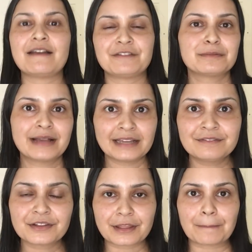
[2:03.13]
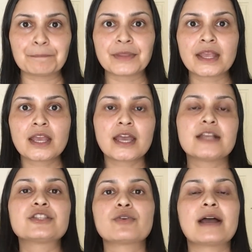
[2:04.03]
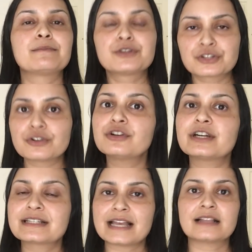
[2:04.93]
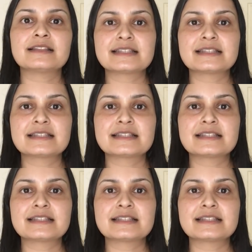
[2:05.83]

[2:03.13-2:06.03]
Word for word: i feel bad for them and so i'm sure exactly